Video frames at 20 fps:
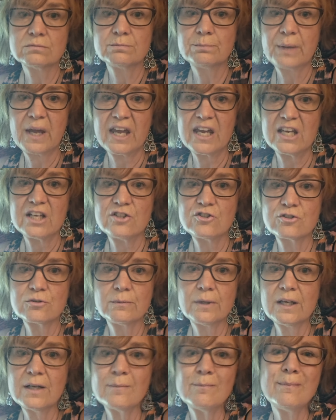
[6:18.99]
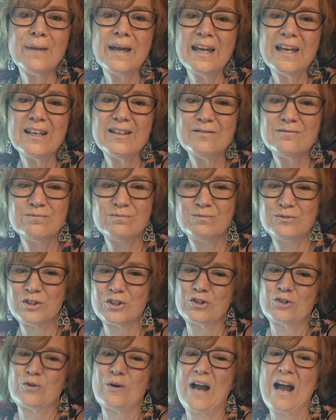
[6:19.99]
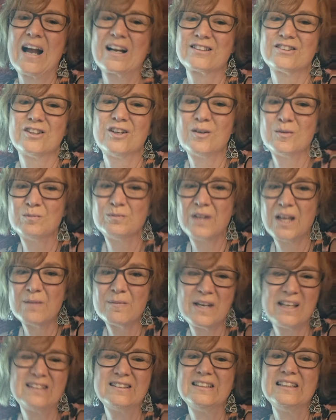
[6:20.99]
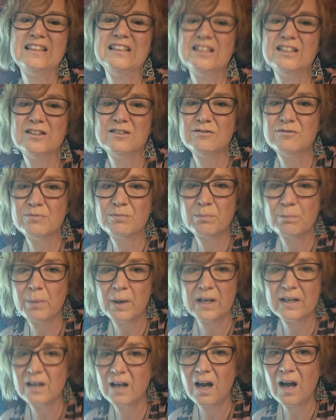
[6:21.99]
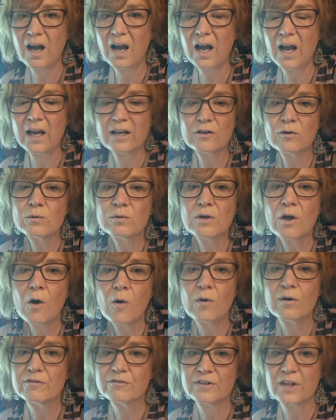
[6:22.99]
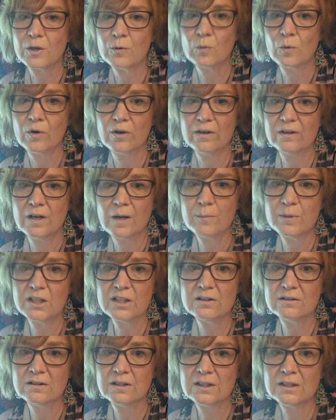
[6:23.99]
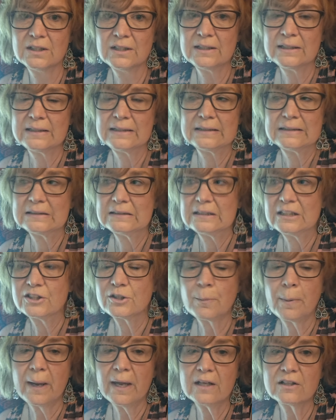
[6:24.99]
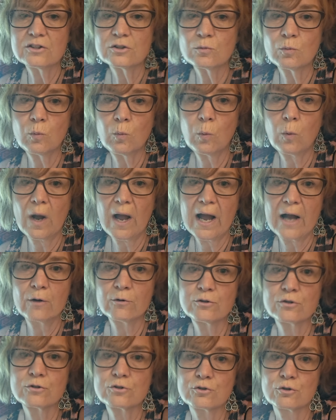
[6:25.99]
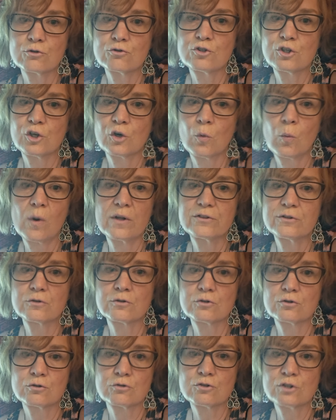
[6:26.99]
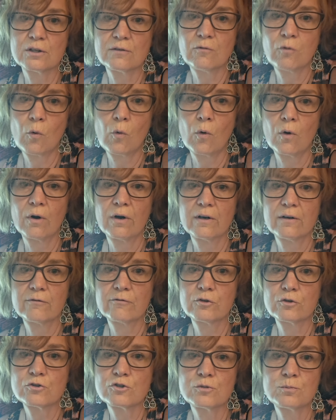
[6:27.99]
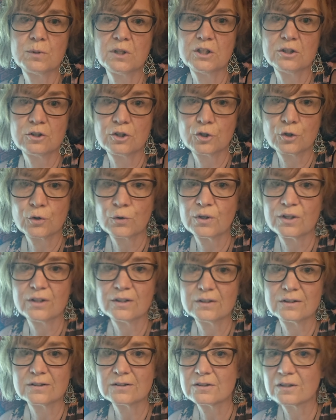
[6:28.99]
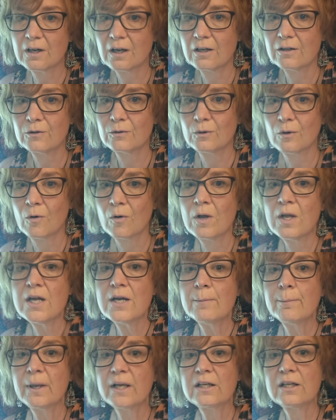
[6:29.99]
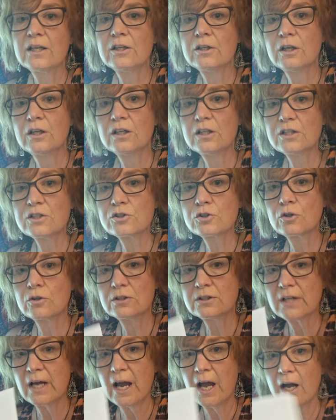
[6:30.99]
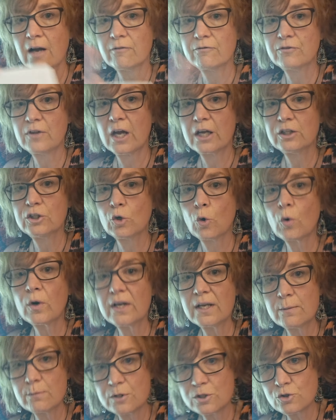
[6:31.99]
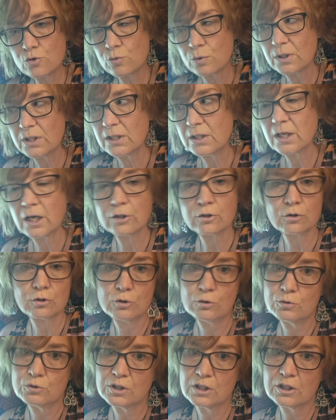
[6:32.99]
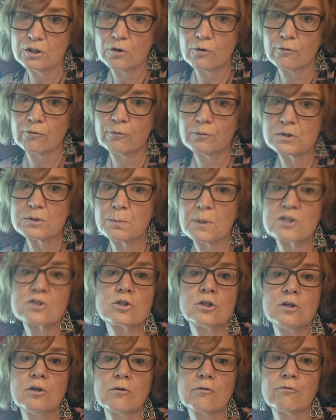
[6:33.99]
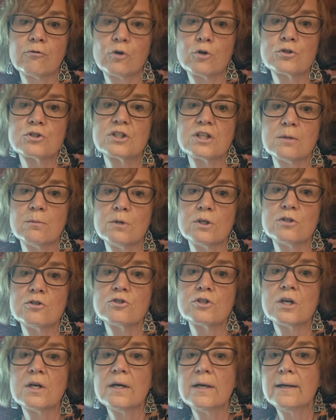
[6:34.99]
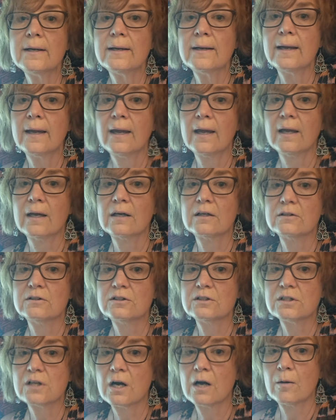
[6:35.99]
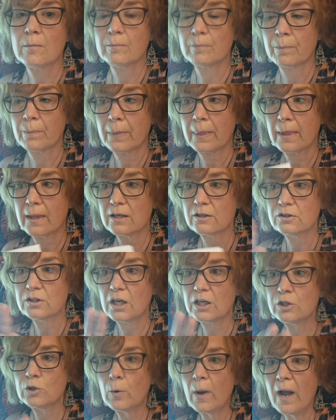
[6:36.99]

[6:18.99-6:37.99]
page, it may detract them. They may leave, but I don't know if they would. I mean, it depends how they're searching or what they're searching for. If they're just being curious, I don't know. But it is good to have that your imagery that you're using, especially your first image, and that you